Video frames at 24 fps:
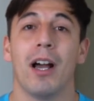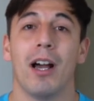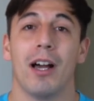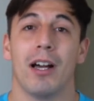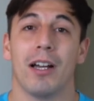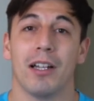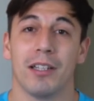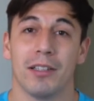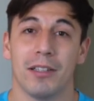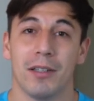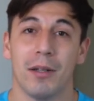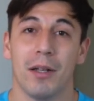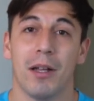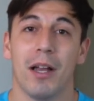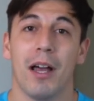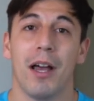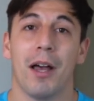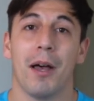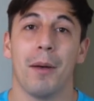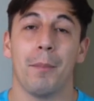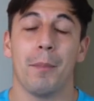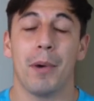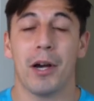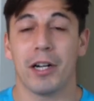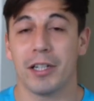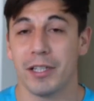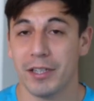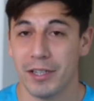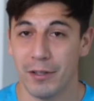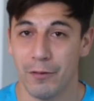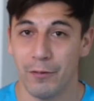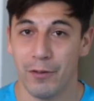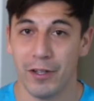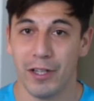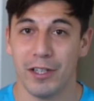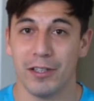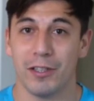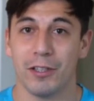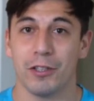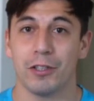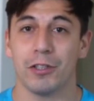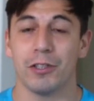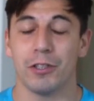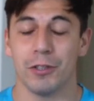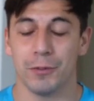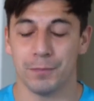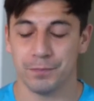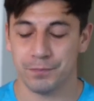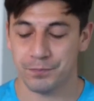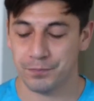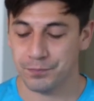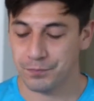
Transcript: on part of the fit of the shoe.